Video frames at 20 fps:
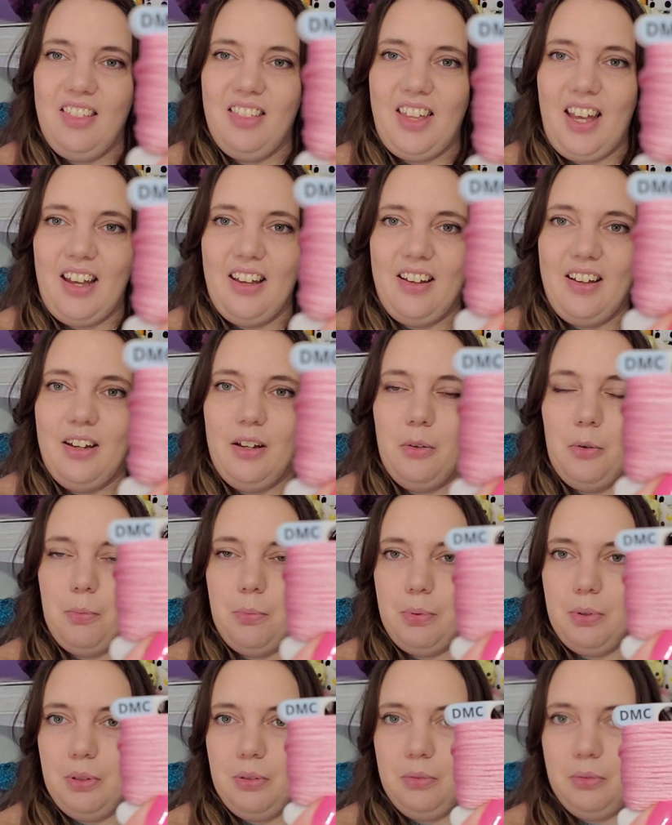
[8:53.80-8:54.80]
that help,
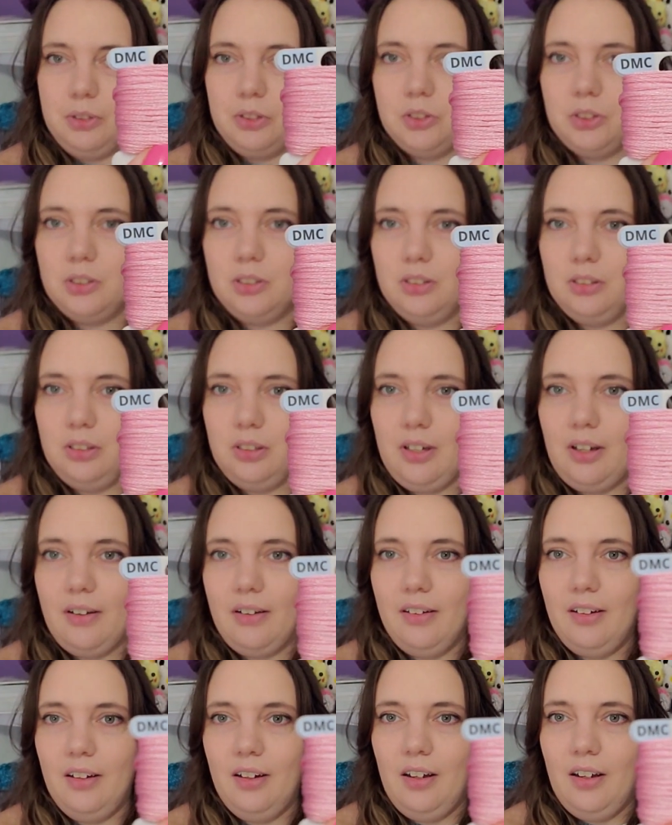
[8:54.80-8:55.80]
which
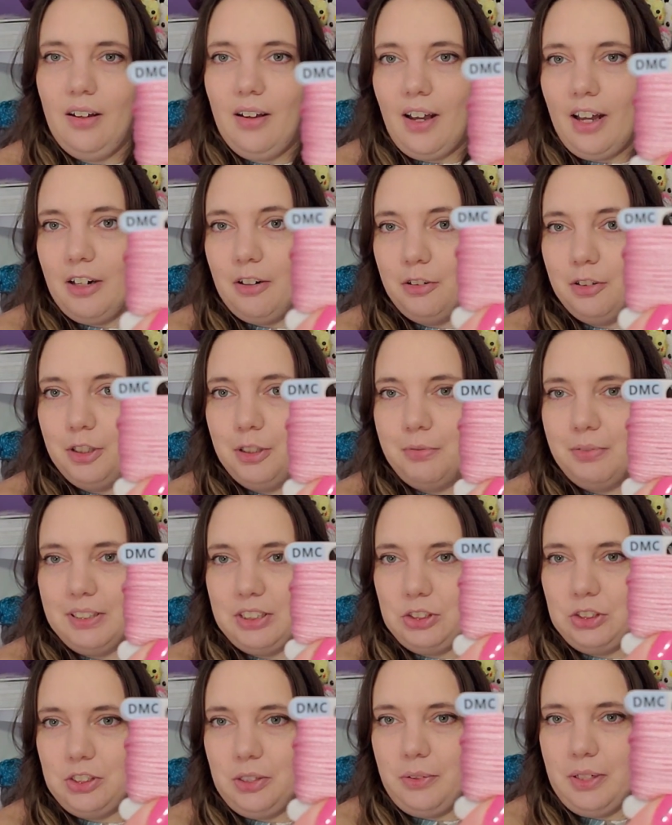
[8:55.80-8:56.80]
I don't know if it's
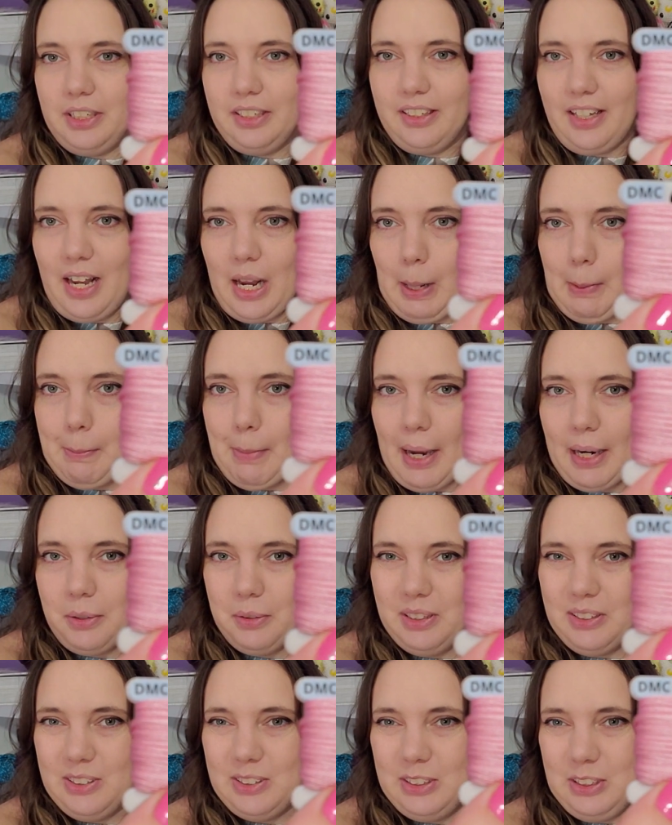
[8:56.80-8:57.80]
showing like
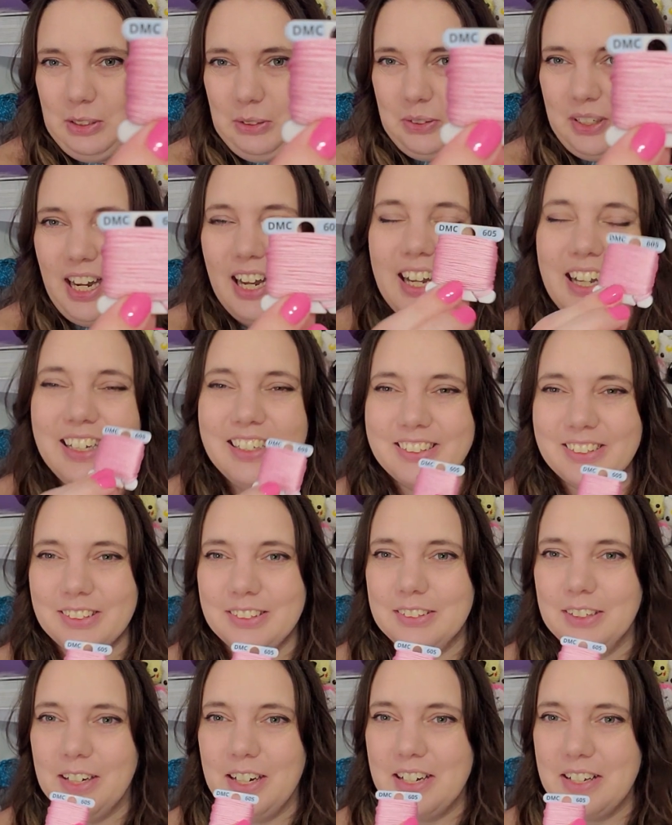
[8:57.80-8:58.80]
backwards to you guys or
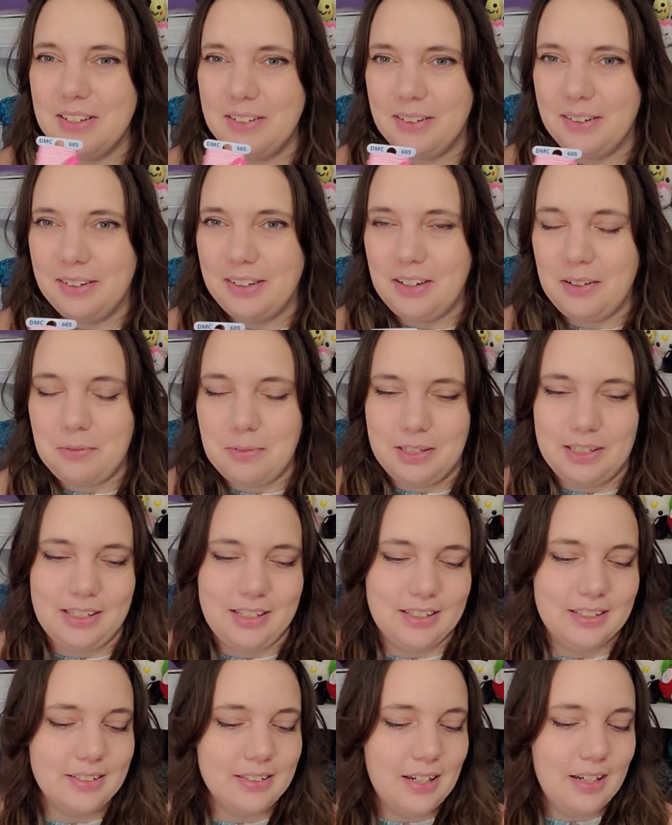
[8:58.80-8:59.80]
not, sorry if it
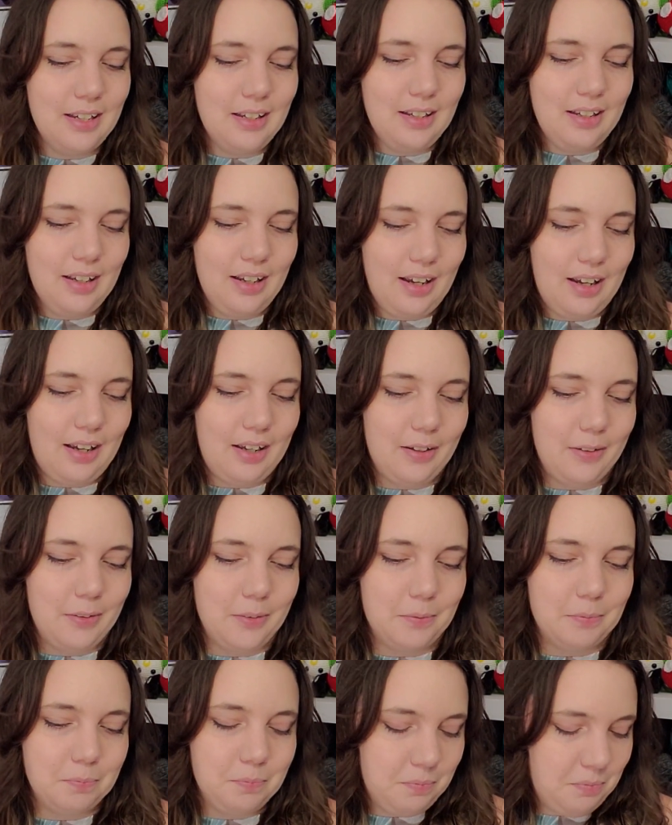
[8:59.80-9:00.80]
is.
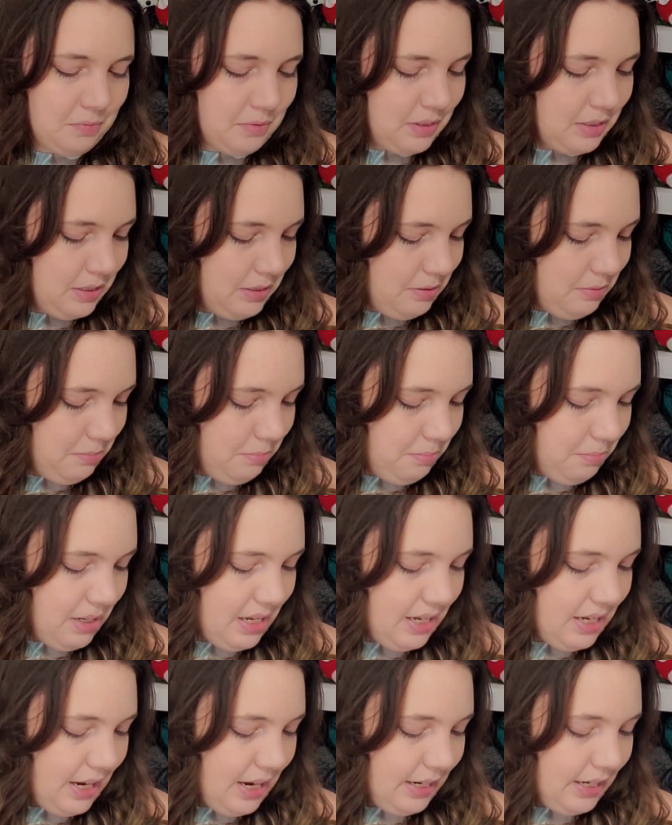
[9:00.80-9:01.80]

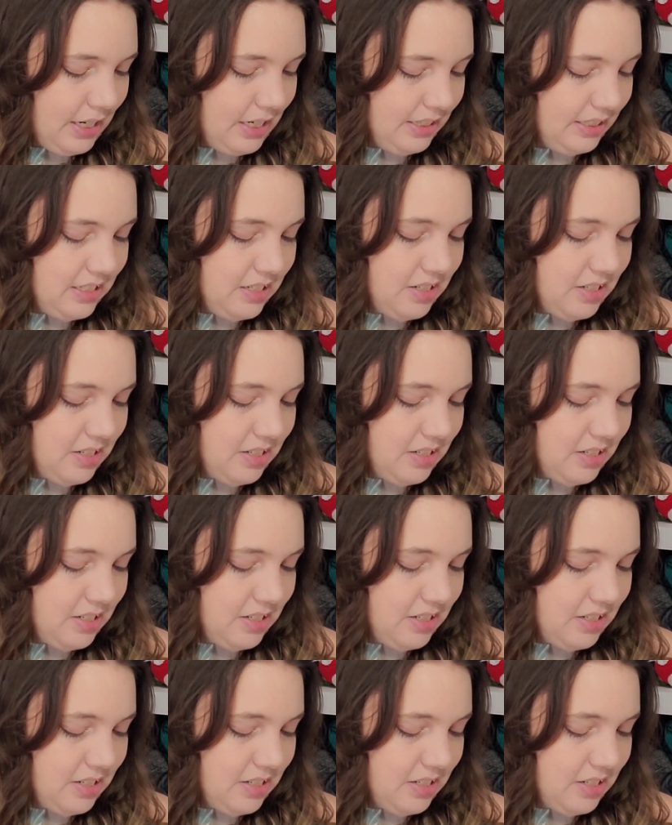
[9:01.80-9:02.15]
But I got